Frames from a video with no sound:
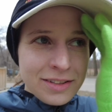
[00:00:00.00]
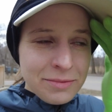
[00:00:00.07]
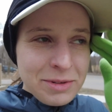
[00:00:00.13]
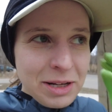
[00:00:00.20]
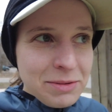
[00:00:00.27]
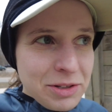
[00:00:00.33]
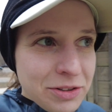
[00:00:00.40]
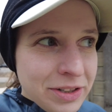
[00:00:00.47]

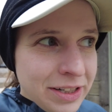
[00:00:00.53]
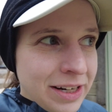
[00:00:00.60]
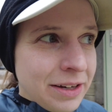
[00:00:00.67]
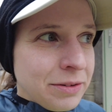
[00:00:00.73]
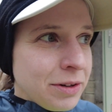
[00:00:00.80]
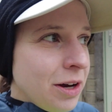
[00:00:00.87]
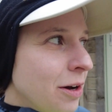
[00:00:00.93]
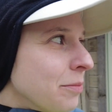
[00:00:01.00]
Sometime Tony and I
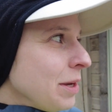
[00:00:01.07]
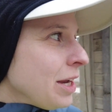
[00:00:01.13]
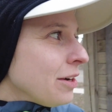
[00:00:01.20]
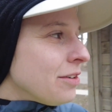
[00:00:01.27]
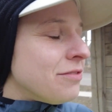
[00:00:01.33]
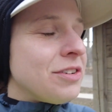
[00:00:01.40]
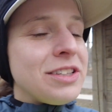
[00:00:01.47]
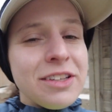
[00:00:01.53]
will come here
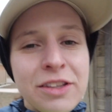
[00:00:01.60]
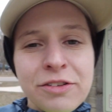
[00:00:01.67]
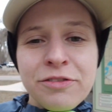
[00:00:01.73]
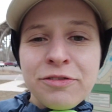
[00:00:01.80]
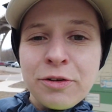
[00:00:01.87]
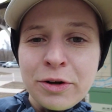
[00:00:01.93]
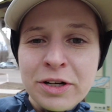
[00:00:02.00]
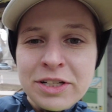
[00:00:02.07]
and visit the
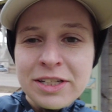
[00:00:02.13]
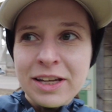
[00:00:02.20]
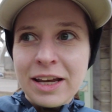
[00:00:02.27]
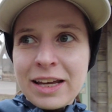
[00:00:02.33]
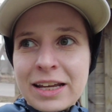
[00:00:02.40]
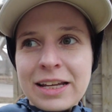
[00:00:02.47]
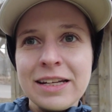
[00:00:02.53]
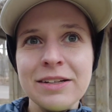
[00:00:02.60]
fort,
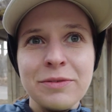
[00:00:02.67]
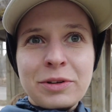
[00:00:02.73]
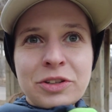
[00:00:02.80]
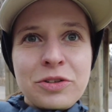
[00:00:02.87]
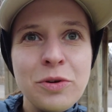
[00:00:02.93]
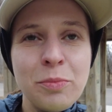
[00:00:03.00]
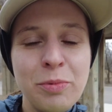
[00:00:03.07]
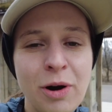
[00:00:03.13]
and we'll
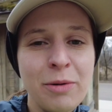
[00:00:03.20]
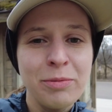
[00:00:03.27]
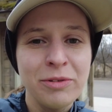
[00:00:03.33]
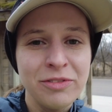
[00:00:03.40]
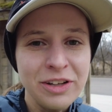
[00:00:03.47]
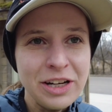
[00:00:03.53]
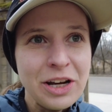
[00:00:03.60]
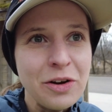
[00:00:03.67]
do a proper
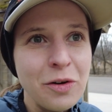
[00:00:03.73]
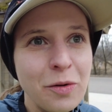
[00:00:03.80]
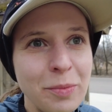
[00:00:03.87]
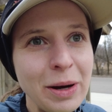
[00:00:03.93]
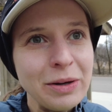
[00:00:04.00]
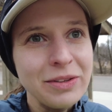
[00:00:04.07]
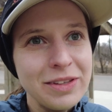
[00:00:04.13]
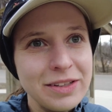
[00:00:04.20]
video
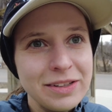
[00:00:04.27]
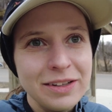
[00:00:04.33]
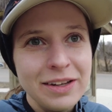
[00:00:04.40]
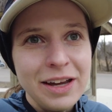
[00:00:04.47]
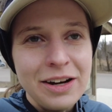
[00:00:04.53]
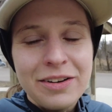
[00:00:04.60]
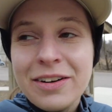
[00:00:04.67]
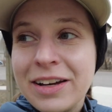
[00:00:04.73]
about the
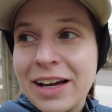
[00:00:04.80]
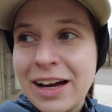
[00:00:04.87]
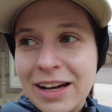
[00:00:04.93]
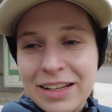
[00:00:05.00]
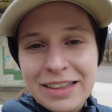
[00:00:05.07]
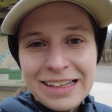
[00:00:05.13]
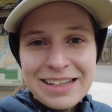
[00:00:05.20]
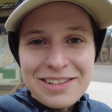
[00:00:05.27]
area
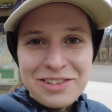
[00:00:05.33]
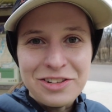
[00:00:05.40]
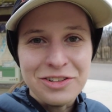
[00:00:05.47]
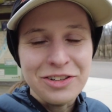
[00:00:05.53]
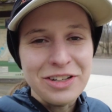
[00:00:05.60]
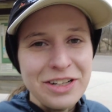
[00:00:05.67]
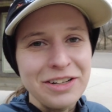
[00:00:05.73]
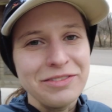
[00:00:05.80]
and the
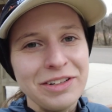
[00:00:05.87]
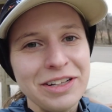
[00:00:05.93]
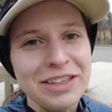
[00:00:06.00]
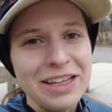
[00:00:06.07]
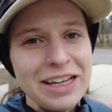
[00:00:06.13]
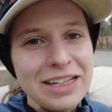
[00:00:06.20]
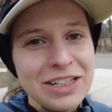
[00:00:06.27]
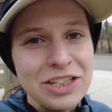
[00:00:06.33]
history and
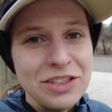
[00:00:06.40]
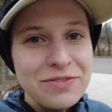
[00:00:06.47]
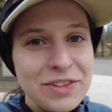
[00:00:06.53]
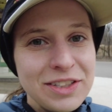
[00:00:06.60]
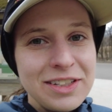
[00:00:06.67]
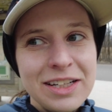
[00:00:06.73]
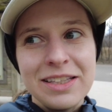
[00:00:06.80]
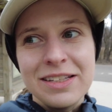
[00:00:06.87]
everything, and just
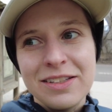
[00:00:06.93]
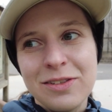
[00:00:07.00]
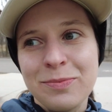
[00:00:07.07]
visiting this